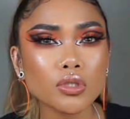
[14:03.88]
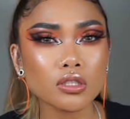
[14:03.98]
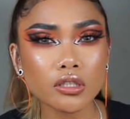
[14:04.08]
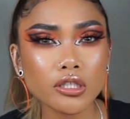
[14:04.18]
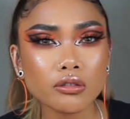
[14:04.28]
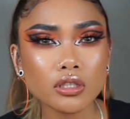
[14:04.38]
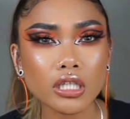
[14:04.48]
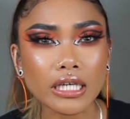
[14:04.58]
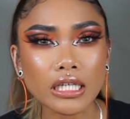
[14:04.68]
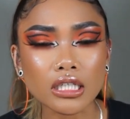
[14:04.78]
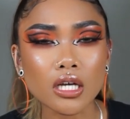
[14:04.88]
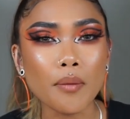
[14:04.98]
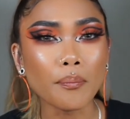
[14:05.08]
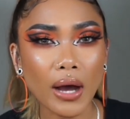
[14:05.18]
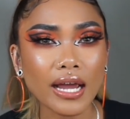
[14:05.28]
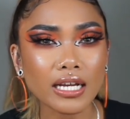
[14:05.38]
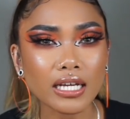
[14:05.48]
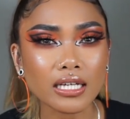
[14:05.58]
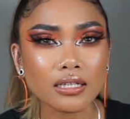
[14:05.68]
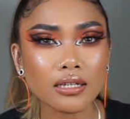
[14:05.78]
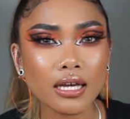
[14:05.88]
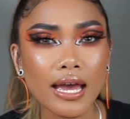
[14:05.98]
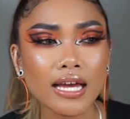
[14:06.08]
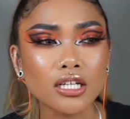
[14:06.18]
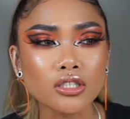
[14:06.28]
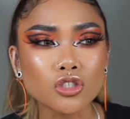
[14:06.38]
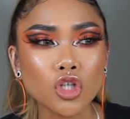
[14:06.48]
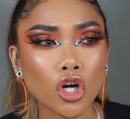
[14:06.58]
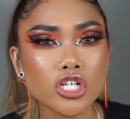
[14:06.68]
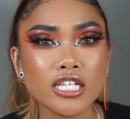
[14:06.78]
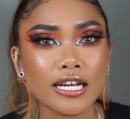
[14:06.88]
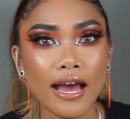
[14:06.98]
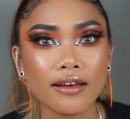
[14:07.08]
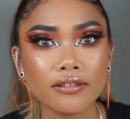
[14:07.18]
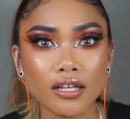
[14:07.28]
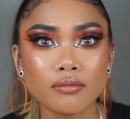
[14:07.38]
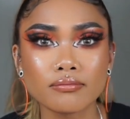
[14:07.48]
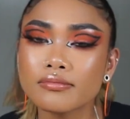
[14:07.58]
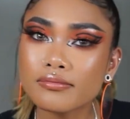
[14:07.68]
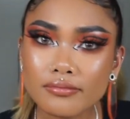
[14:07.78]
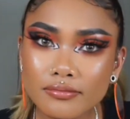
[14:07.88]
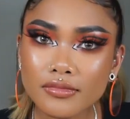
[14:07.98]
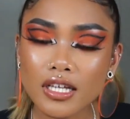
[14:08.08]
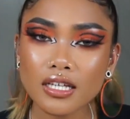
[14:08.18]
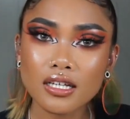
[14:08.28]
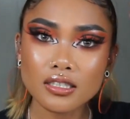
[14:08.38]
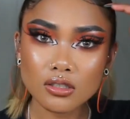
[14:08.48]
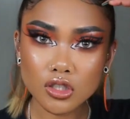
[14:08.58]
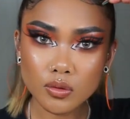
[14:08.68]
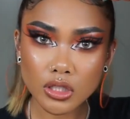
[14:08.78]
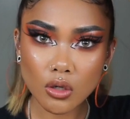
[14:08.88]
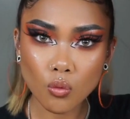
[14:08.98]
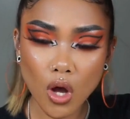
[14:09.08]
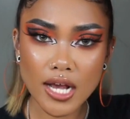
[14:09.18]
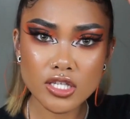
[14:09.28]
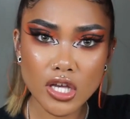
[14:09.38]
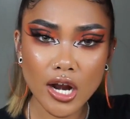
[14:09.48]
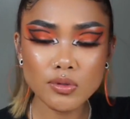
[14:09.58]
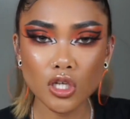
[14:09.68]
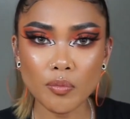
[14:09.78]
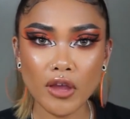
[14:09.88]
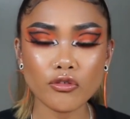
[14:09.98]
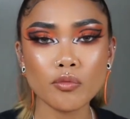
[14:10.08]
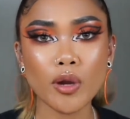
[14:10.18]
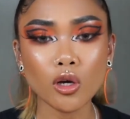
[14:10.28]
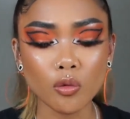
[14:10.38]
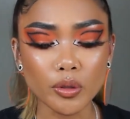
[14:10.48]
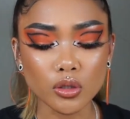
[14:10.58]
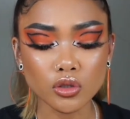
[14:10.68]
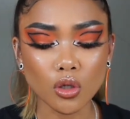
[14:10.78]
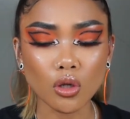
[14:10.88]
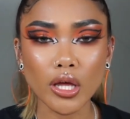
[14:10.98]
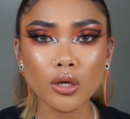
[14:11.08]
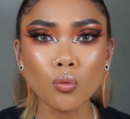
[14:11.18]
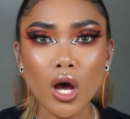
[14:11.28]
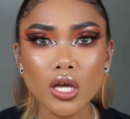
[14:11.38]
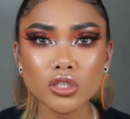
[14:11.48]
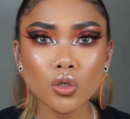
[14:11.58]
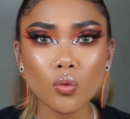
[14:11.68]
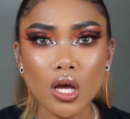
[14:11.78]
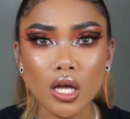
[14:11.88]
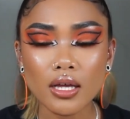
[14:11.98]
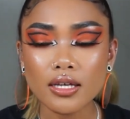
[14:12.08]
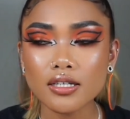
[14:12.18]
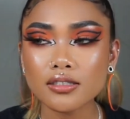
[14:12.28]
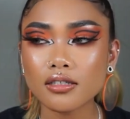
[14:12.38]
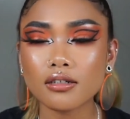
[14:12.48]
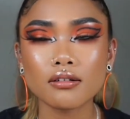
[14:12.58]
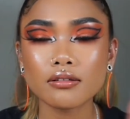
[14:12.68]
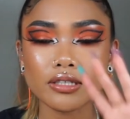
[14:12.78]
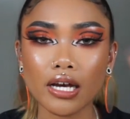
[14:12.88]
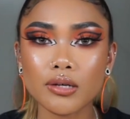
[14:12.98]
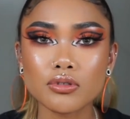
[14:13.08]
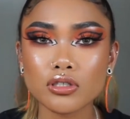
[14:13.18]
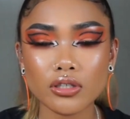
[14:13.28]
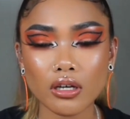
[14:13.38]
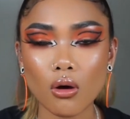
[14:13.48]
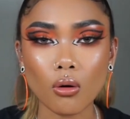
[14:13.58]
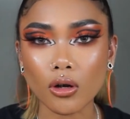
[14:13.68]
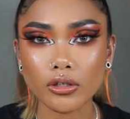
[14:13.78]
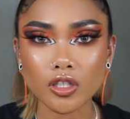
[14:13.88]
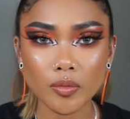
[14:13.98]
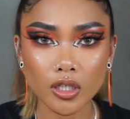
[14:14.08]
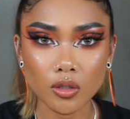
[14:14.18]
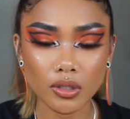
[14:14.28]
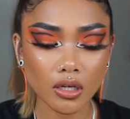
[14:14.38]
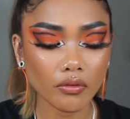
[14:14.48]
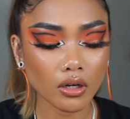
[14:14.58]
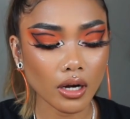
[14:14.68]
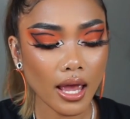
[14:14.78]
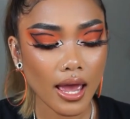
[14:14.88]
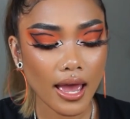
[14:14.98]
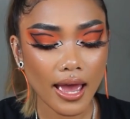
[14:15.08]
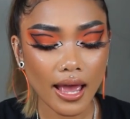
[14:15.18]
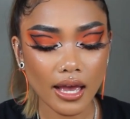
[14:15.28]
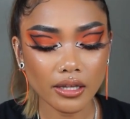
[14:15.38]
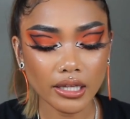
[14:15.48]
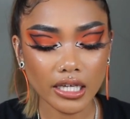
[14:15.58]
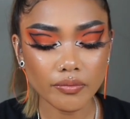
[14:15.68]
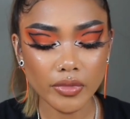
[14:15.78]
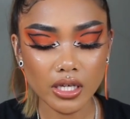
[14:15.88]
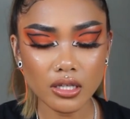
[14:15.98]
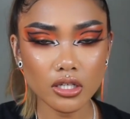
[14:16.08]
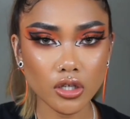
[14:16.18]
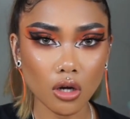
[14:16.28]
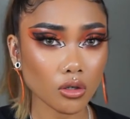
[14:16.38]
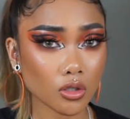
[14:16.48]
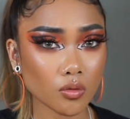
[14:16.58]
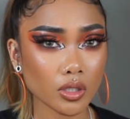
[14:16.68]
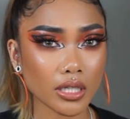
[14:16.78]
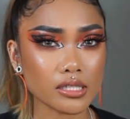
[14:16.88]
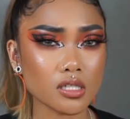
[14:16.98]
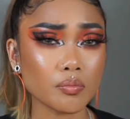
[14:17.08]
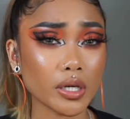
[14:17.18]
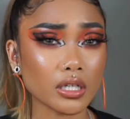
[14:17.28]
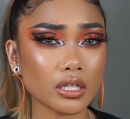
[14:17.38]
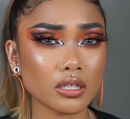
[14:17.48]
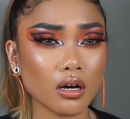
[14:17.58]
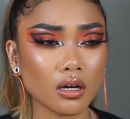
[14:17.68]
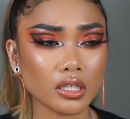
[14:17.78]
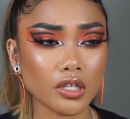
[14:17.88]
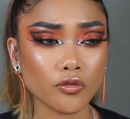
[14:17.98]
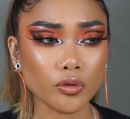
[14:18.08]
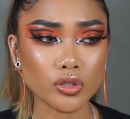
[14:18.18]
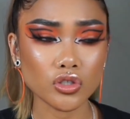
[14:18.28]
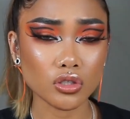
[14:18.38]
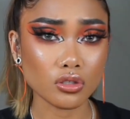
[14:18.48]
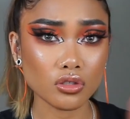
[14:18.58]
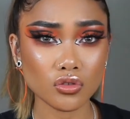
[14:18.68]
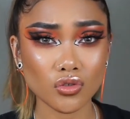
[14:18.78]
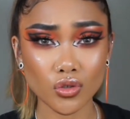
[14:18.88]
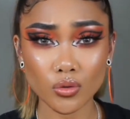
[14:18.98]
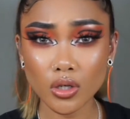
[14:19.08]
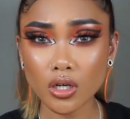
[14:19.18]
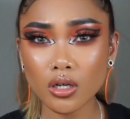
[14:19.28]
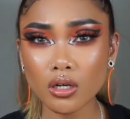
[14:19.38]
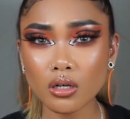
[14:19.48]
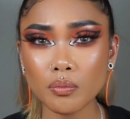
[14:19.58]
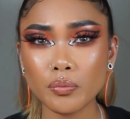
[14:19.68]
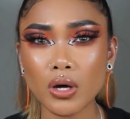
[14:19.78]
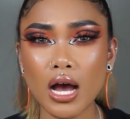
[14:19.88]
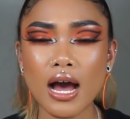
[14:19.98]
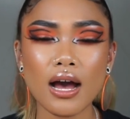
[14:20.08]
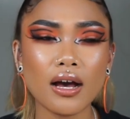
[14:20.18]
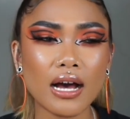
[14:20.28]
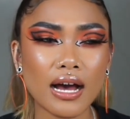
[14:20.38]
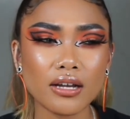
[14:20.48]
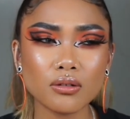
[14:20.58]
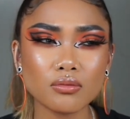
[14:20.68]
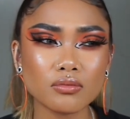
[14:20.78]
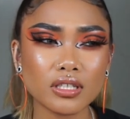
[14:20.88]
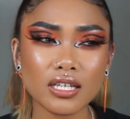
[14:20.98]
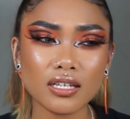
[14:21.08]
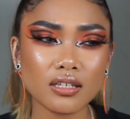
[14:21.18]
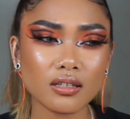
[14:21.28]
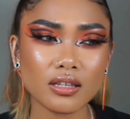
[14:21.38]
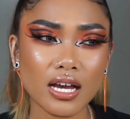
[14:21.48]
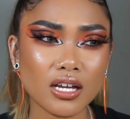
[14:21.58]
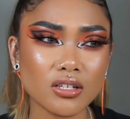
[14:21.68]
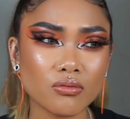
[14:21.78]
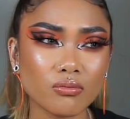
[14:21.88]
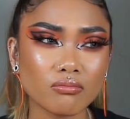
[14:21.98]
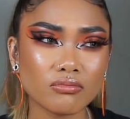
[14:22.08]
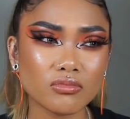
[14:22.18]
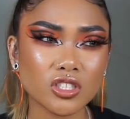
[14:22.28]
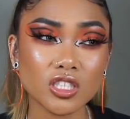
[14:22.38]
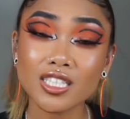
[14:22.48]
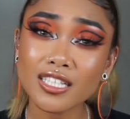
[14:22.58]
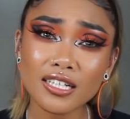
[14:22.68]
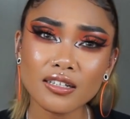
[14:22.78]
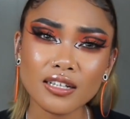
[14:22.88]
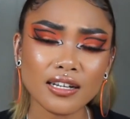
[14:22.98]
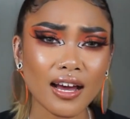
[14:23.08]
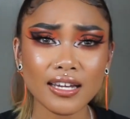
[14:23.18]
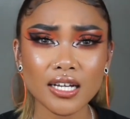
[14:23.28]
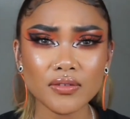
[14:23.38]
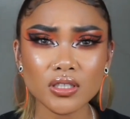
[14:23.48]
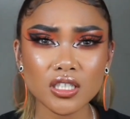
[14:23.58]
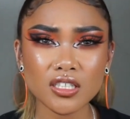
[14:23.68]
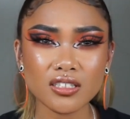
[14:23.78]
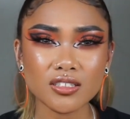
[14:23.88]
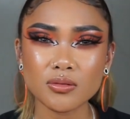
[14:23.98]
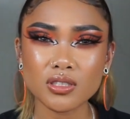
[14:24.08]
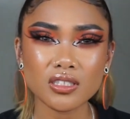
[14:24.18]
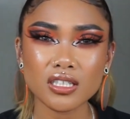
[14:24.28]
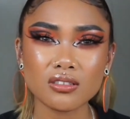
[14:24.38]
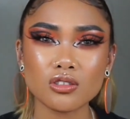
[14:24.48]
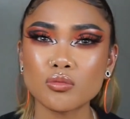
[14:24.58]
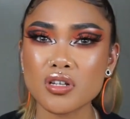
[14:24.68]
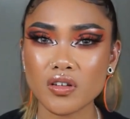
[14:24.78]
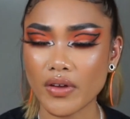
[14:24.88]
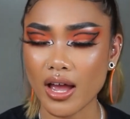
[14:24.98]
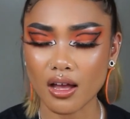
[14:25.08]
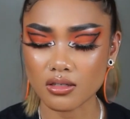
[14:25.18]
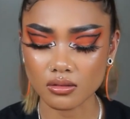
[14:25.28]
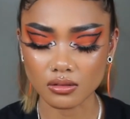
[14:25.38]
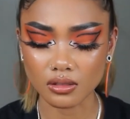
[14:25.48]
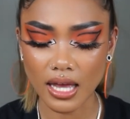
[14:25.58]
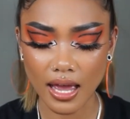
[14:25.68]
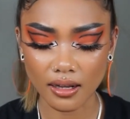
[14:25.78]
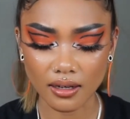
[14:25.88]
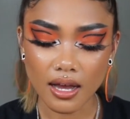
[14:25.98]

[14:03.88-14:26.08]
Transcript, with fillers: was literally biting and charging at them. So she was like, well, I said I was gonna pay for the medical bill, so like what, so what? So yeah, it was just like a whole argument or whatever. And like me and the dog owner were like debating on if we should sue her, but I don't think that she did and I never did because it was just like too much of a hassle and